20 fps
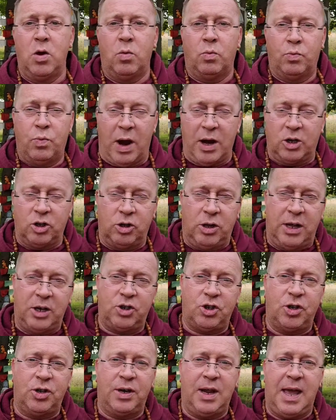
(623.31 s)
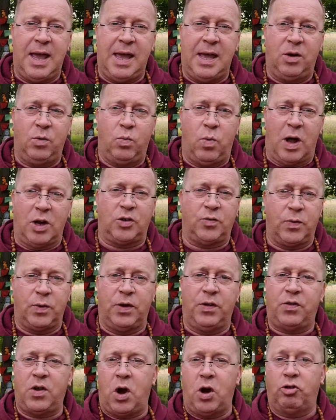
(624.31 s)
Recollection and
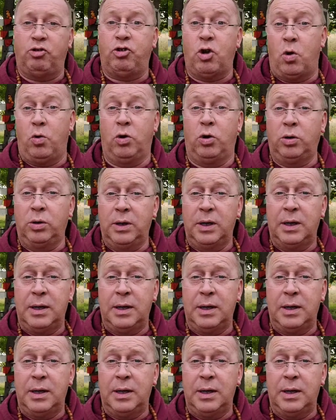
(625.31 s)
watchfulness are total,